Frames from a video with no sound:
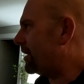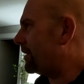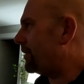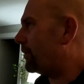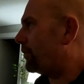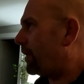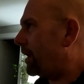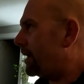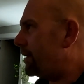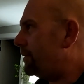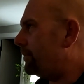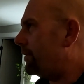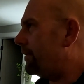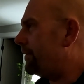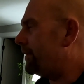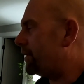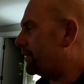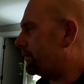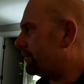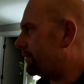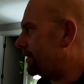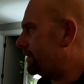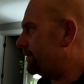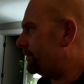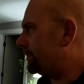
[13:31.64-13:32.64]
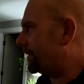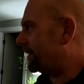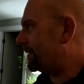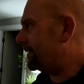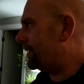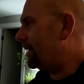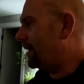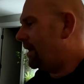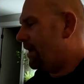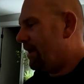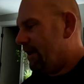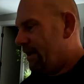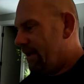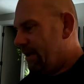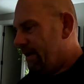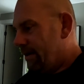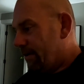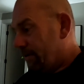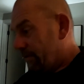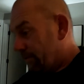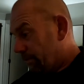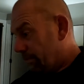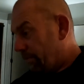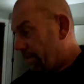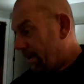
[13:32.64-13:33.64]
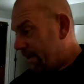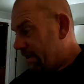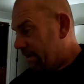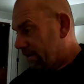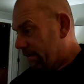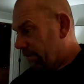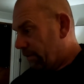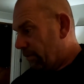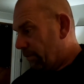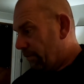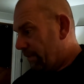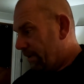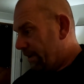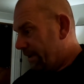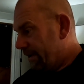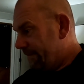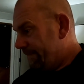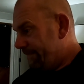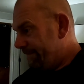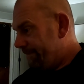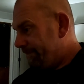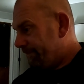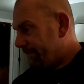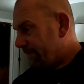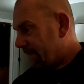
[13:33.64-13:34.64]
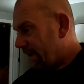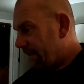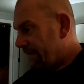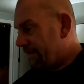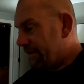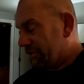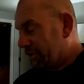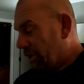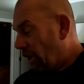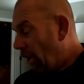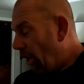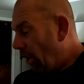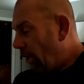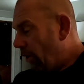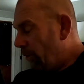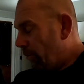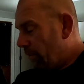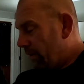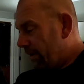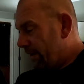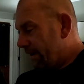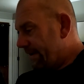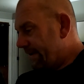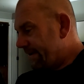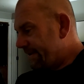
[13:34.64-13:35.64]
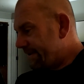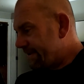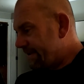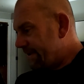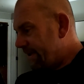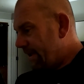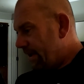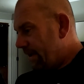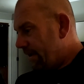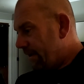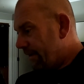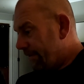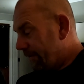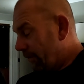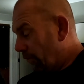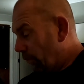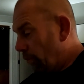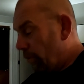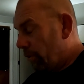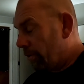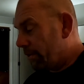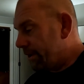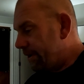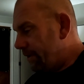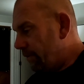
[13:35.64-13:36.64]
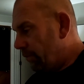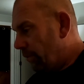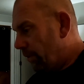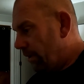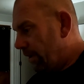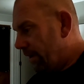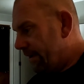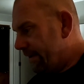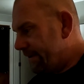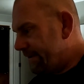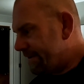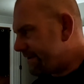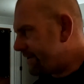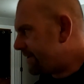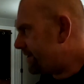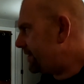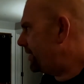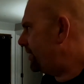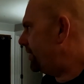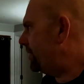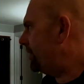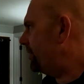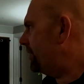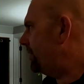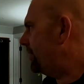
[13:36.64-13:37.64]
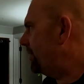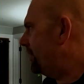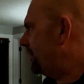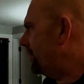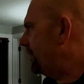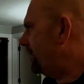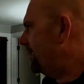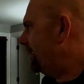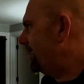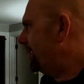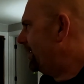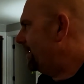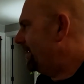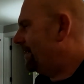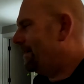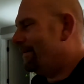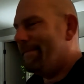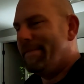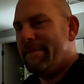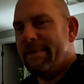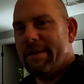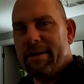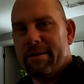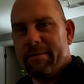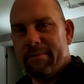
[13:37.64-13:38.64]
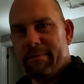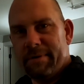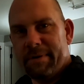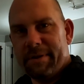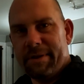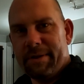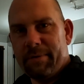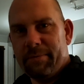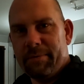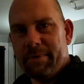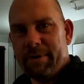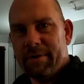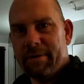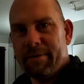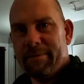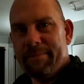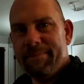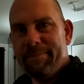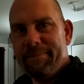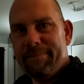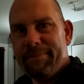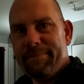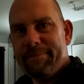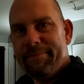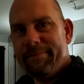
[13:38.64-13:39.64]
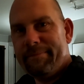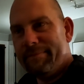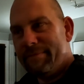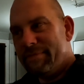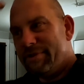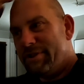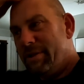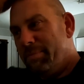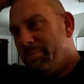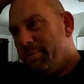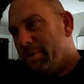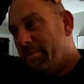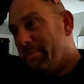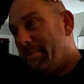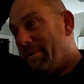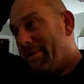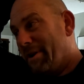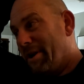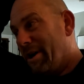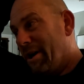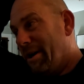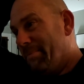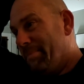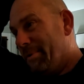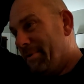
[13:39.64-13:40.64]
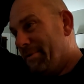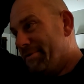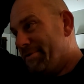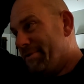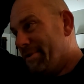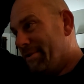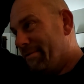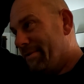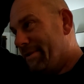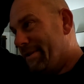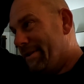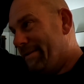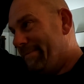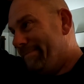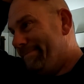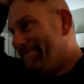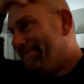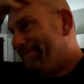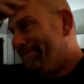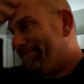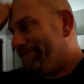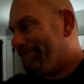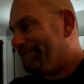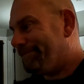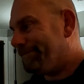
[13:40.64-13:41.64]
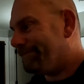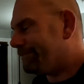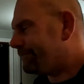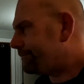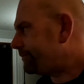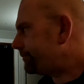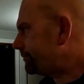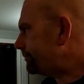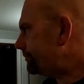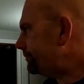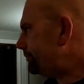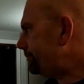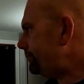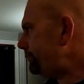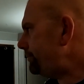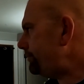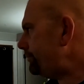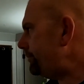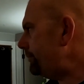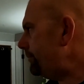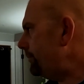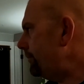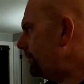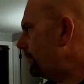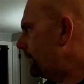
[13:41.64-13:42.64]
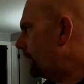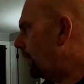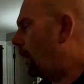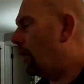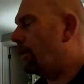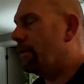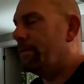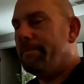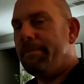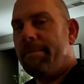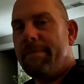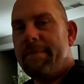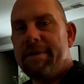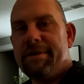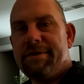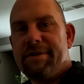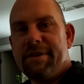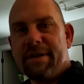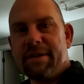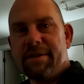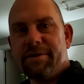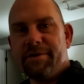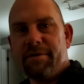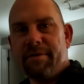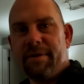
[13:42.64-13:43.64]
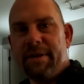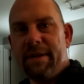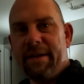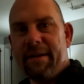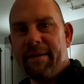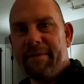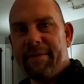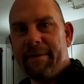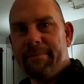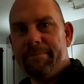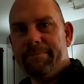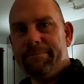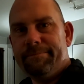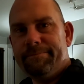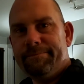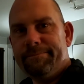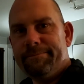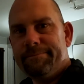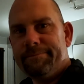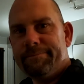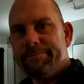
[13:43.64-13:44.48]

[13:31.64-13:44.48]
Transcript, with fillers: We had the white one, the green one, regular one, the tall ones, the yeah, warty ones. Tall ones are weird. They're really weird. But I, I she put them in the compost like already. Those. No, the chickens have them. Oh, the chickens are eating them.